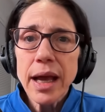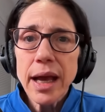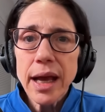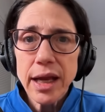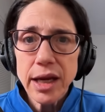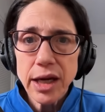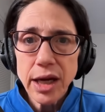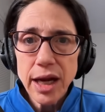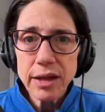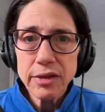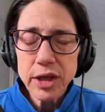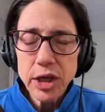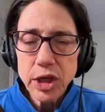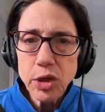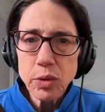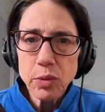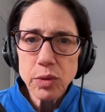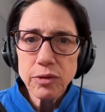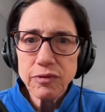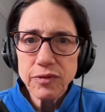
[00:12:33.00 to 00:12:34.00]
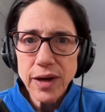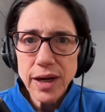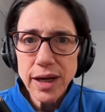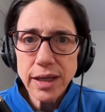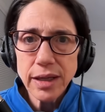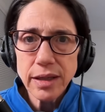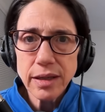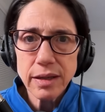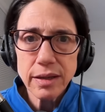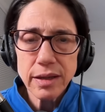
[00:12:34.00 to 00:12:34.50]
And I think you will
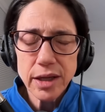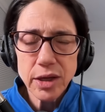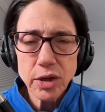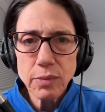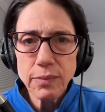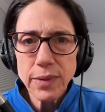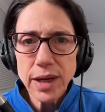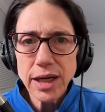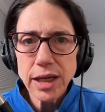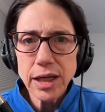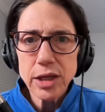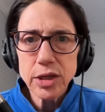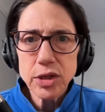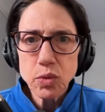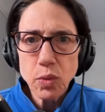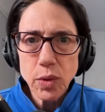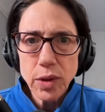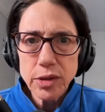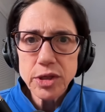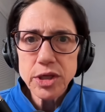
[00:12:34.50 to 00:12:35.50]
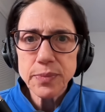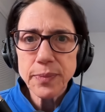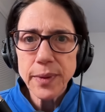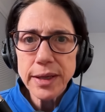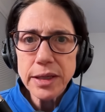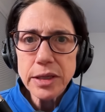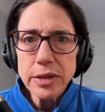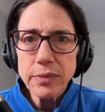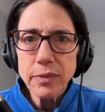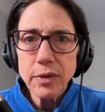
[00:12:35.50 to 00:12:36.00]
find that your money is well
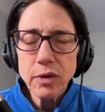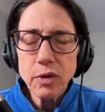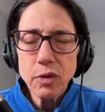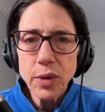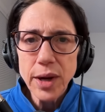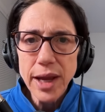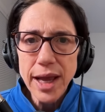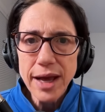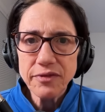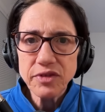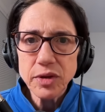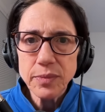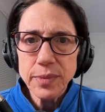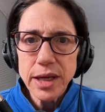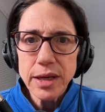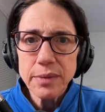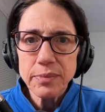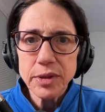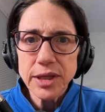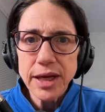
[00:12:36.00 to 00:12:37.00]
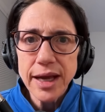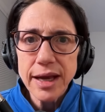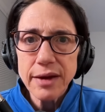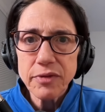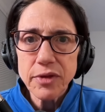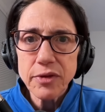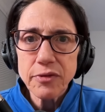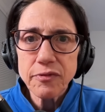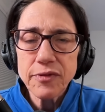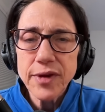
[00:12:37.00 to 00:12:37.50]
spent. We have to be able to have
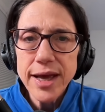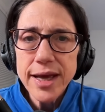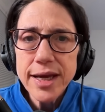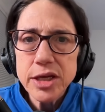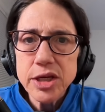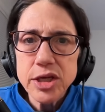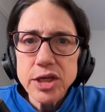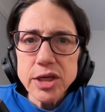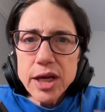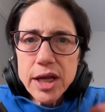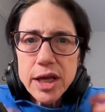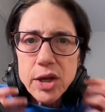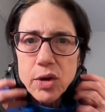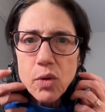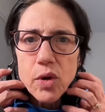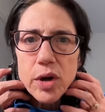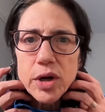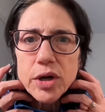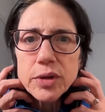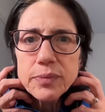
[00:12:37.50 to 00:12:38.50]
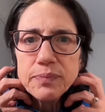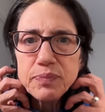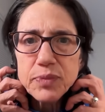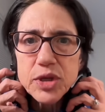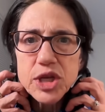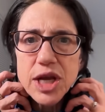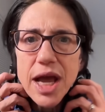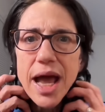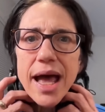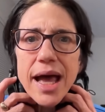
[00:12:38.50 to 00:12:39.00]
the facts in order
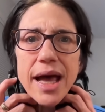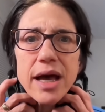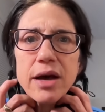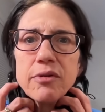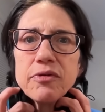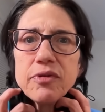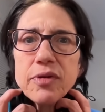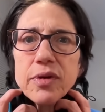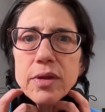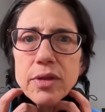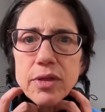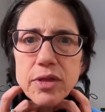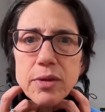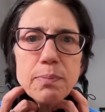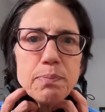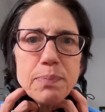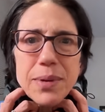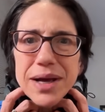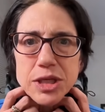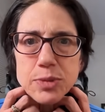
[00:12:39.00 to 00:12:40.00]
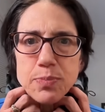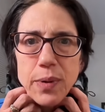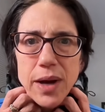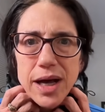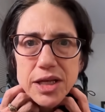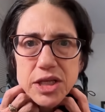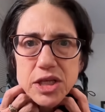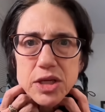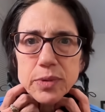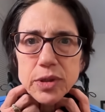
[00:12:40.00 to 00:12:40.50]
to have the best
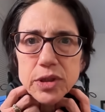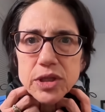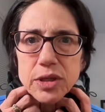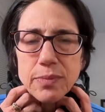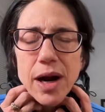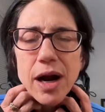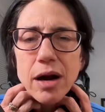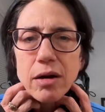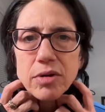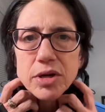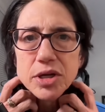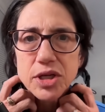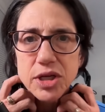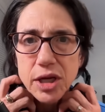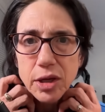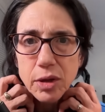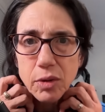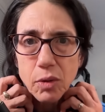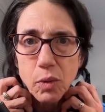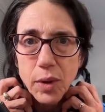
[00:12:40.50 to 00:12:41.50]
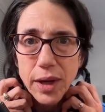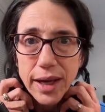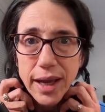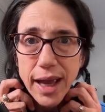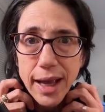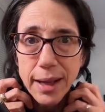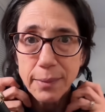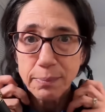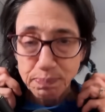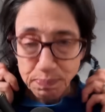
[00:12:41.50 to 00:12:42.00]
possible democracy we
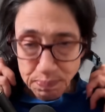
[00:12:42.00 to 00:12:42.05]
can.